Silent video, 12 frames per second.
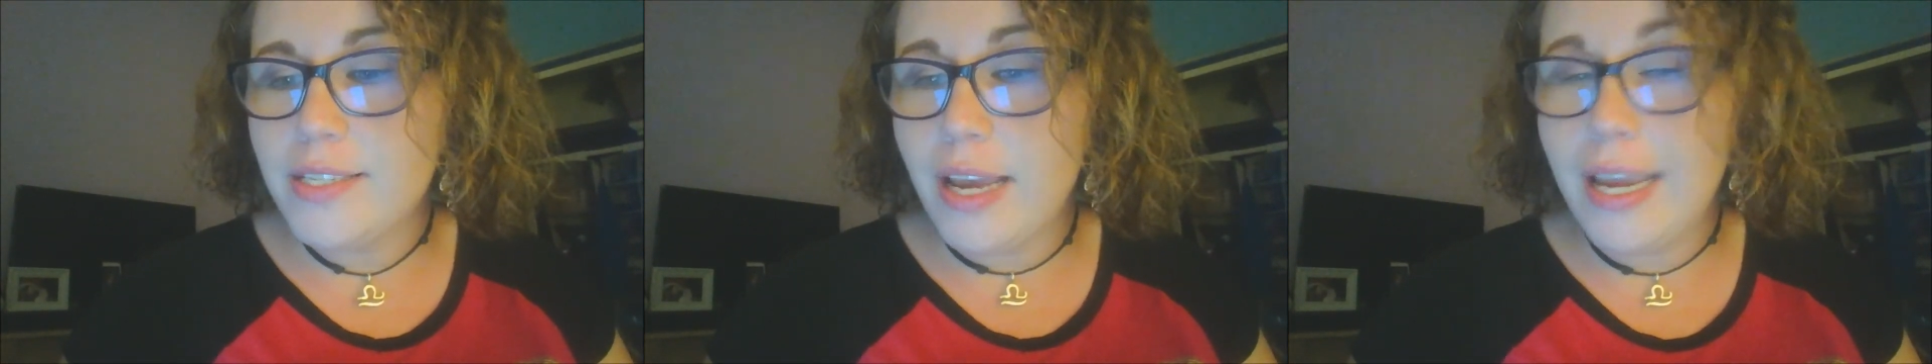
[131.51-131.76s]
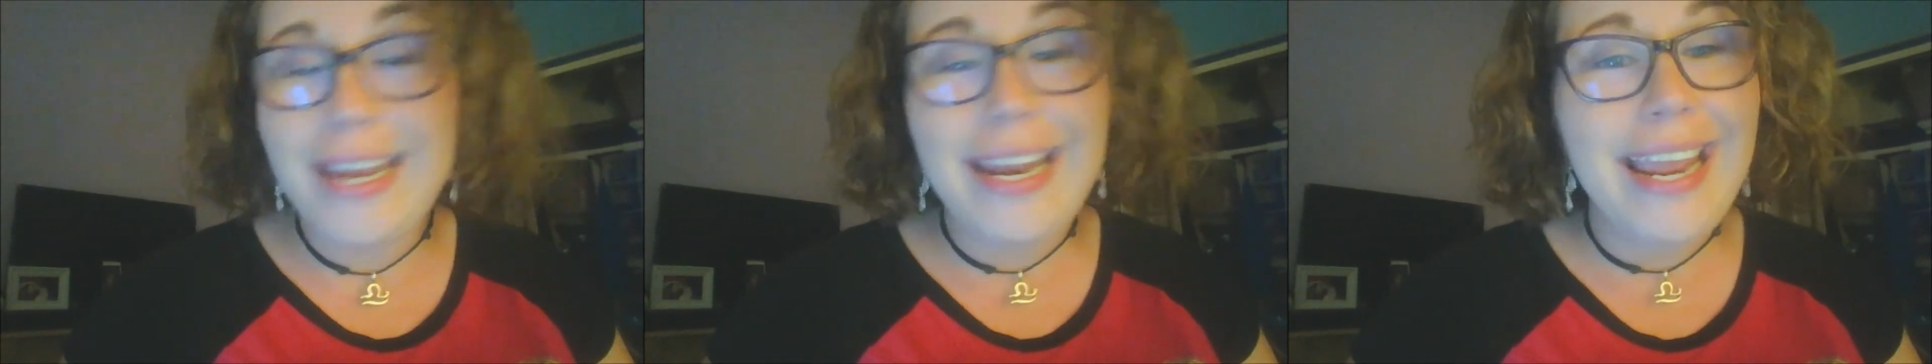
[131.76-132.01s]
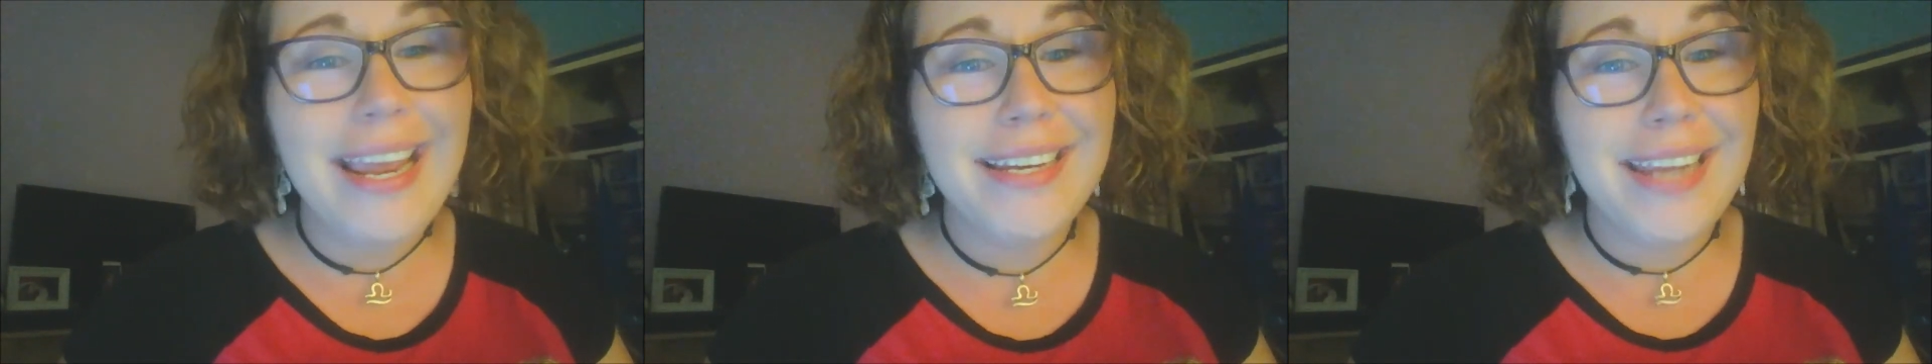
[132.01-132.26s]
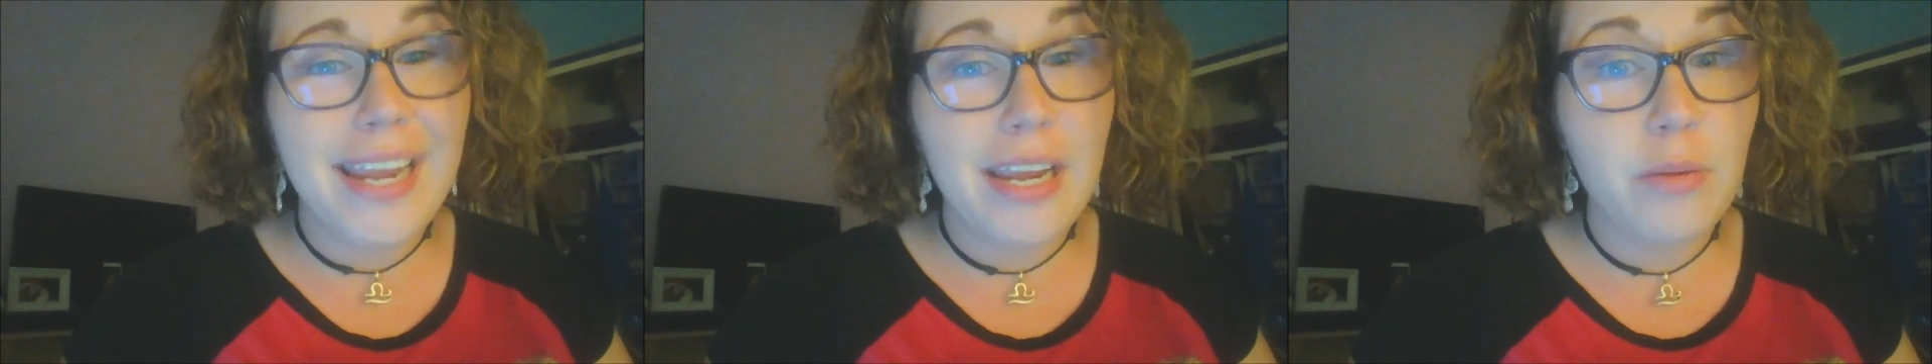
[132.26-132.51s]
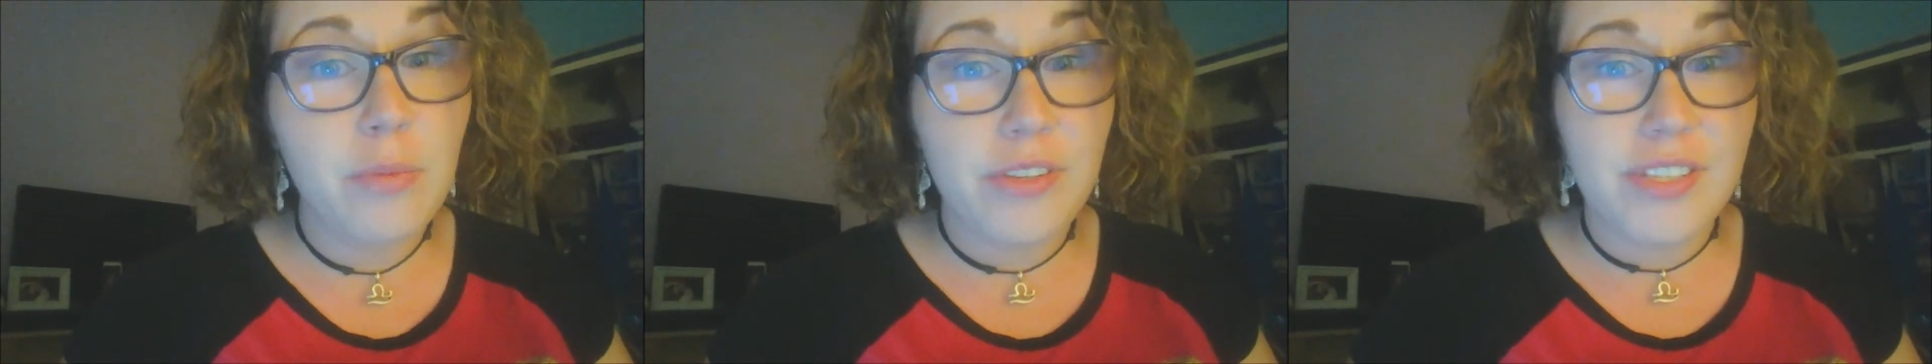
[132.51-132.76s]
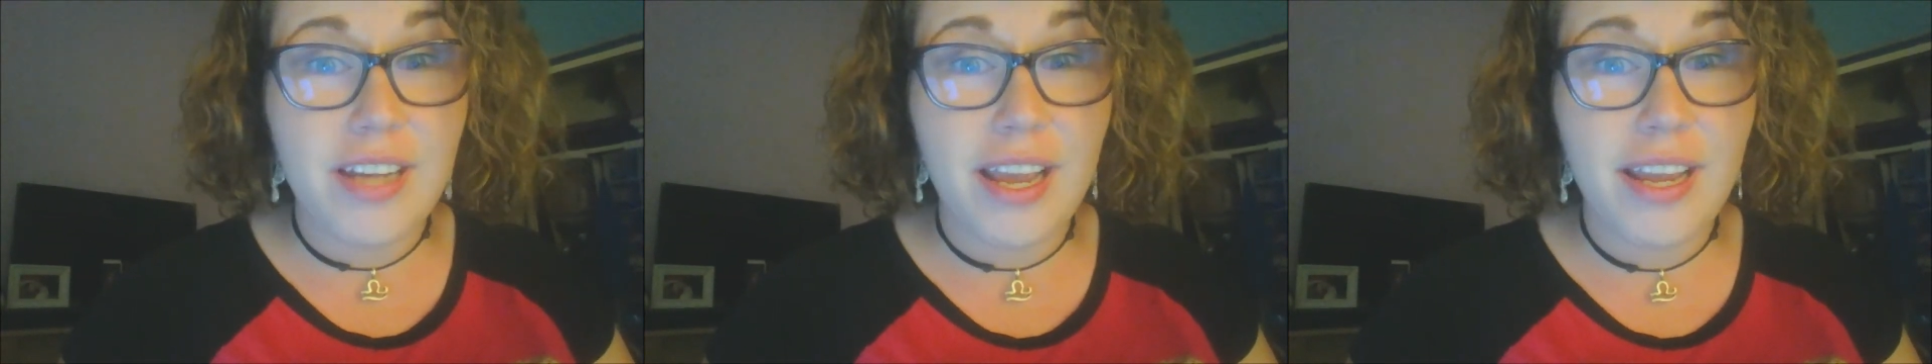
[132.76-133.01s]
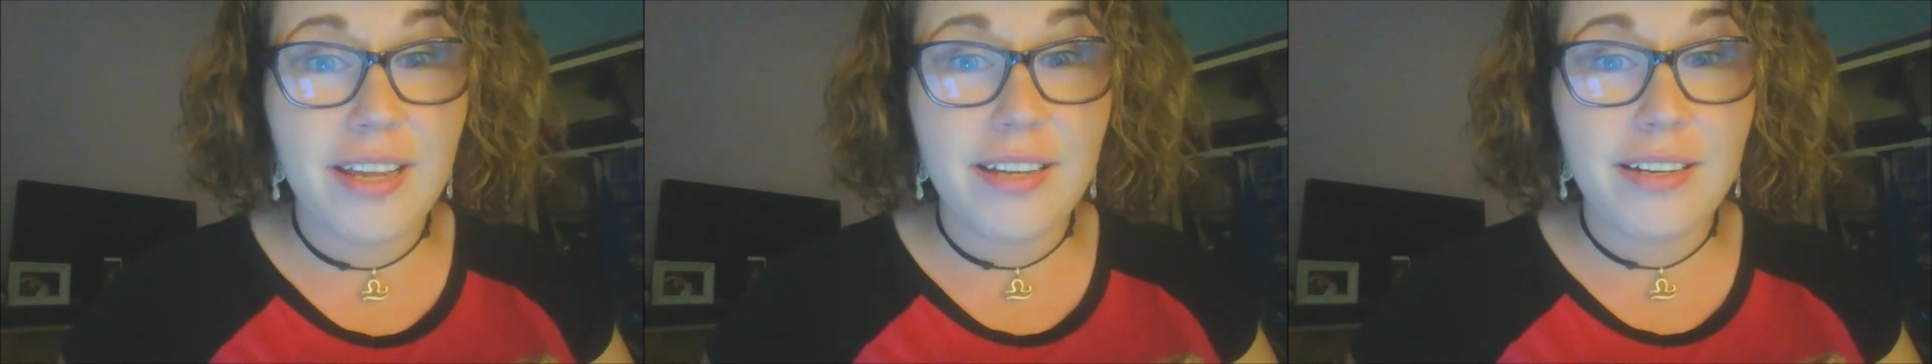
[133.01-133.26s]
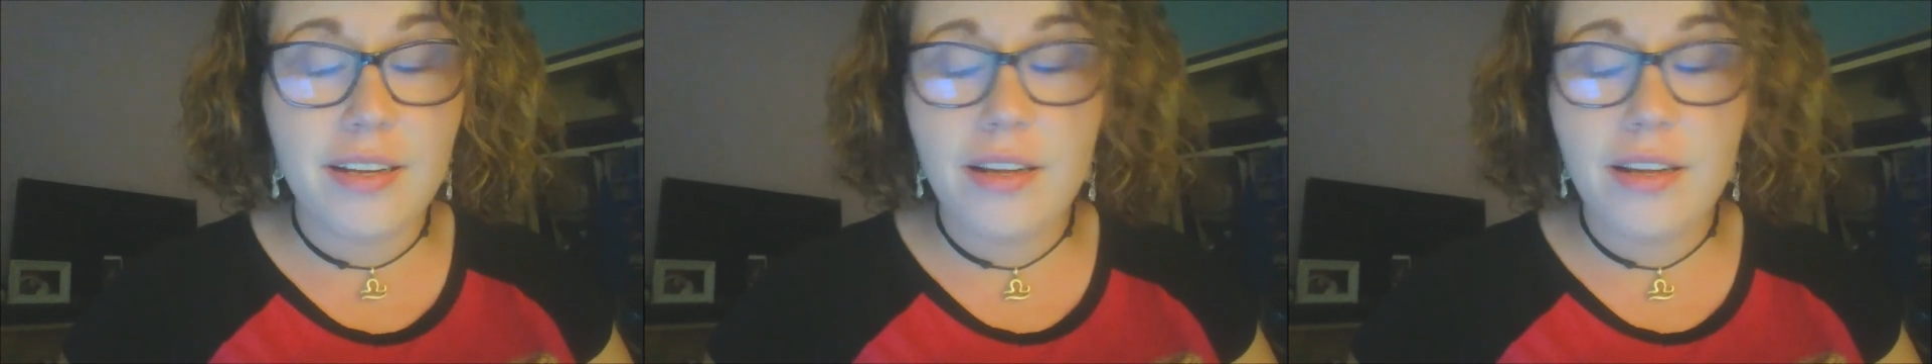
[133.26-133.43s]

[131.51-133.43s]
diet and animals' diet.